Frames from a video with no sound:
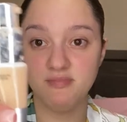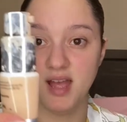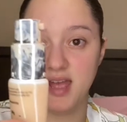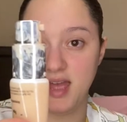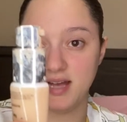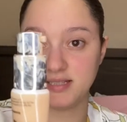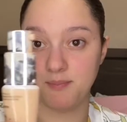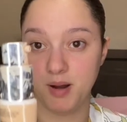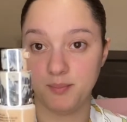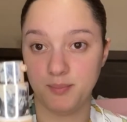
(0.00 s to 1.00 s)
it has a
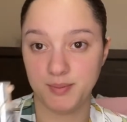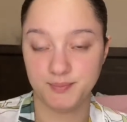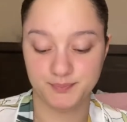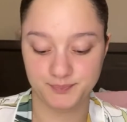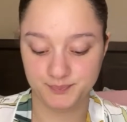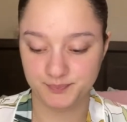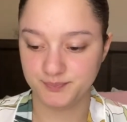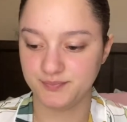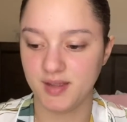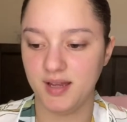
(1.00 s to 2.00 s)
pump,
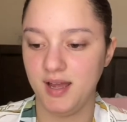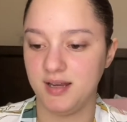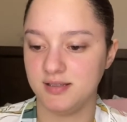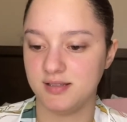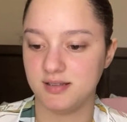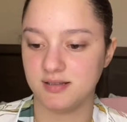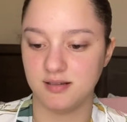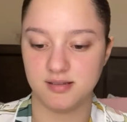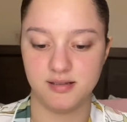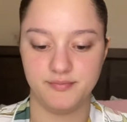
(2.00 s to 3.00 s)
and it's disgusting.